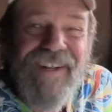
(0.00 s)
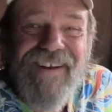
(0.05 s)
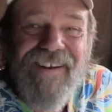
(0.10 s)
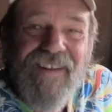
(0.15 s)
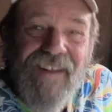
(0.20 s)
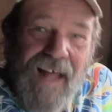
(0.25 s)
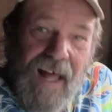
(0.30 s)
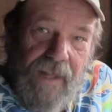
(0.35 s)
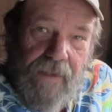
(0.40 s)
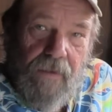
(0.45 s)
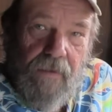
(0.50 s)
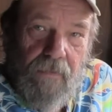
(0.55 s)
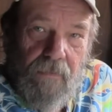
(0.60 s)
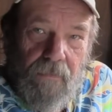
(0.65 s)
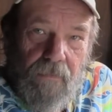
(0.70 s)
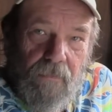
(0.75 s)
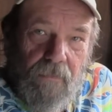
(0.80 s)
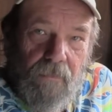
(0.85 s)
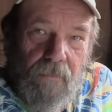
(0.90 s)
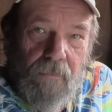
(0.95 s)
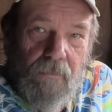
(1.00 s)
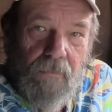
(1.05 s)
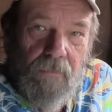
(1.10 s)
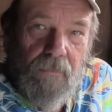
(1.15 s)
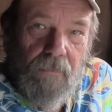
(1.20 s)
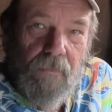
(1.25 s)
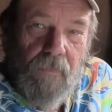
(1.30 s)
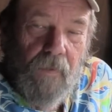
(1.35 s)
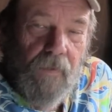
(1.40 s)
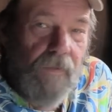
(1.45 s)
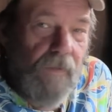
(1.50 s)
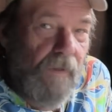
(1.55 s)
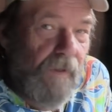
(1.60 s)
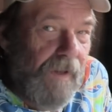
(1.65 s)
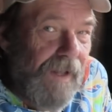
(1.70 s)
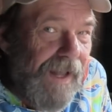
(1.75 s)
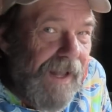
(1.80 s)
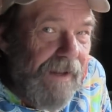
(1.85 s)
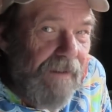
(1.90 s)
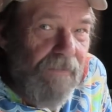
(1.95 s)
need a lot. They're
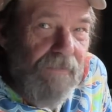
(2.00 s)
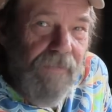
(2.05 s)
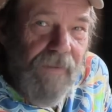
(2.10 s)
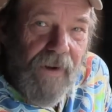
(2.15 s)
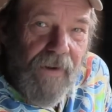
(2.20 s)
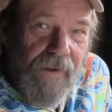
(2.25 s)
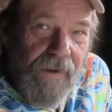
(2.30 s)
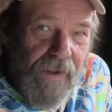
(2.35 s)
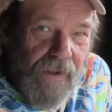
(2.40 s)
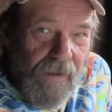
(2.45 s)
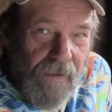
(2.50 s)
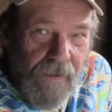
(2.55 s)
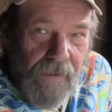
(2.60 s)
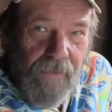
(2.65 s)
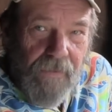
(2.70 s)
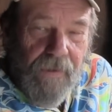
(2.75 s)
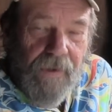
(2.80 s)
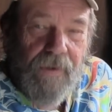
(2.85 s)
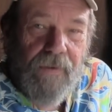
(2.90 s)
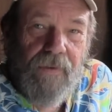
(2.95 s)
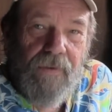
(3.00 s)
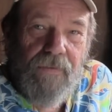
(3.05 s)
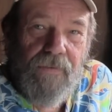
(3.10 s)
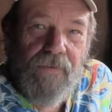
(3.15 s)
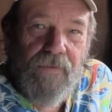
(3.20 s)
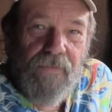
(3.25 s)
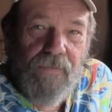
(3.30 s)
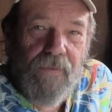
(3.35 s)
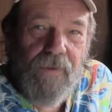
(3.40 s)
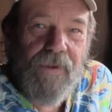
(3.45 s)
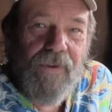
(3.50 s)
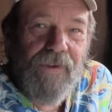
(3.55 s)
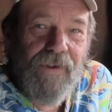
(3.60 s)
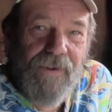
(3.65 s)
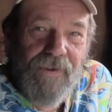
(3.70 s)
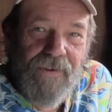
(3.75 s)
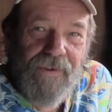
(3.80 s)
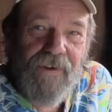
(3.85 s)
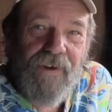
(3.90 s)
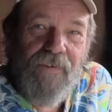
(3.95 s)
not very hungry. This is really
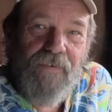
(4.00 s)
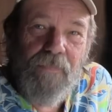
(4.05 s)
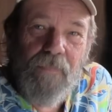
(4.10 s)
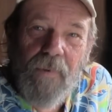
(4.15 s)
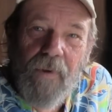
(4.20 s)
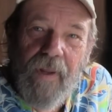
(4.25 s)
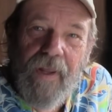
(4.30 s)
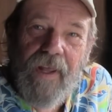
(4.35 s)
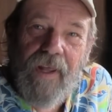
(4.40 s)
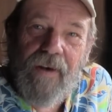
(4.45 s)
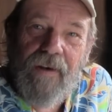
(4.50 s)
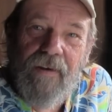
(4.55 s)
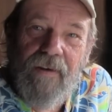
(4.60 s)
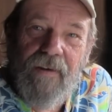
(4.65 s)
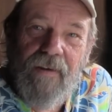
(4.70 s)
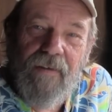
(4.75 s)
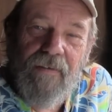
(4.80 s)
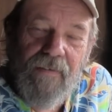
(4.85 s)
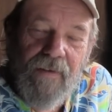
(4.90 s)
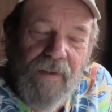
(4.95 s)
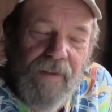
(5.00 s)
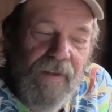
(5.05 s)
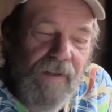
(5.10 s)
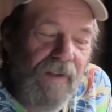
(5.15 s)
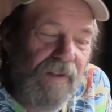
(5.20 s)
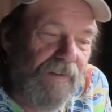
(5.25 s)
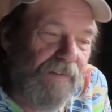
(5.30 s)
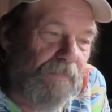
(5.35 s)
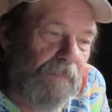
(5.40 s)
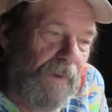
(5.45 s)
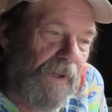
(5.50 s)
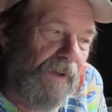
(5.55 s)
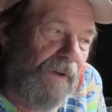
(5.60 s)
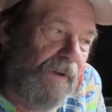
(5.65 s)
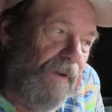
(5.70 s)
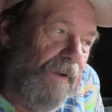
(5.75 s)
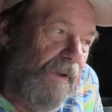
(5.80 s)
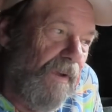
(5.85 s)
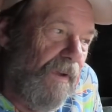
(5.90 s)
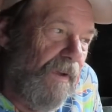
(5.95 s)
a tough plant. It really is, but
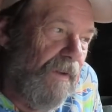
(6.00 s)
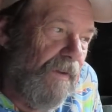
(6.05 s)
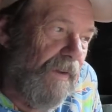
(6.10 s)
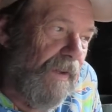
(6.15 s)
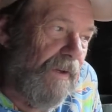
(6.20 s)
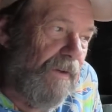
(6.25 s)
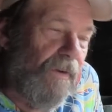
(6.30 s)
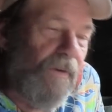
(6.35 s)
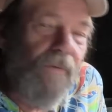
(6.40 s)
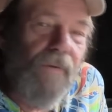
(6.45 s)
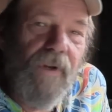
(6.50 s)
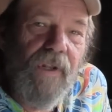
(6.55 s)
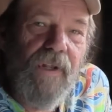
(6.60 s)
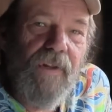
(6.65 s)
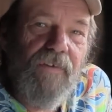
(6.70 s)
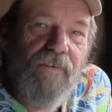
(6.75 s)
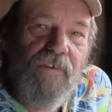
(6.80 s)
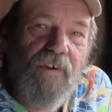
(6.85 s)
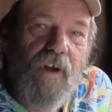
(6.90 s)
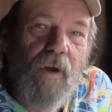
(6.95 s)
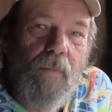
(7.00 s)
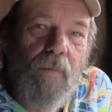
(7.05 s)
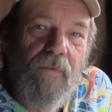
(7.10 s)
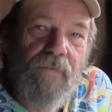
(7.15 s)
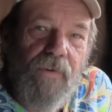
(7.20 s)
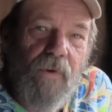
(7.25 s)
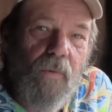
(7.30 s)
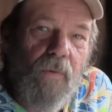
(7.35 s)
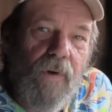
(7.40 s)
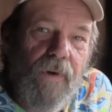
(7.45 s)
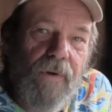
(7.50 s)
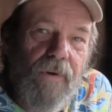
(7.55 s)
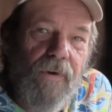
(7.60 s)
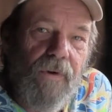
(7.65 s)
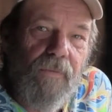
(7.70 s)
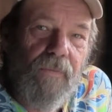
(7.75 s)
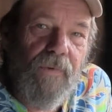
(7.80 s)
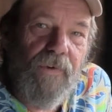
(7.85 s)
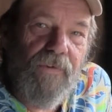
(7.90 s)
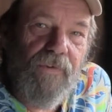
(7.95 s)
they do need some if you want
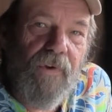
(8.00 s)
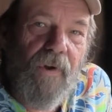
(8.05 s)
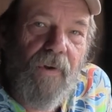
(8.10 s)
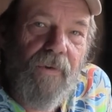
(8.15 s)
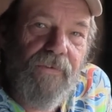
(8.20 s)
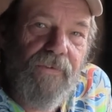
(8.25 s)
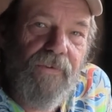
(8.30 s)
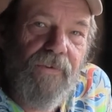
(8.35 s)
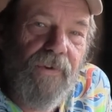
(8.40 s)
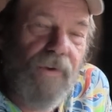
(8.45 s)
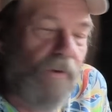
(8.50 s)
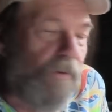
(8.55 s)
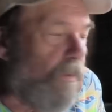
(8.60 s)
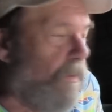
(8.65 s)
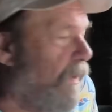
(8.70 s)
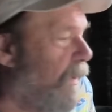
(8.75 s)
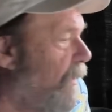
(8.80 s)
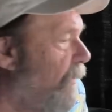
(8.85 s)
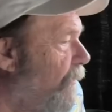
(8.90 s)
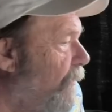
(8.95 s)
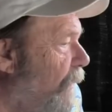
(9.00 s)
good results, so you'll want to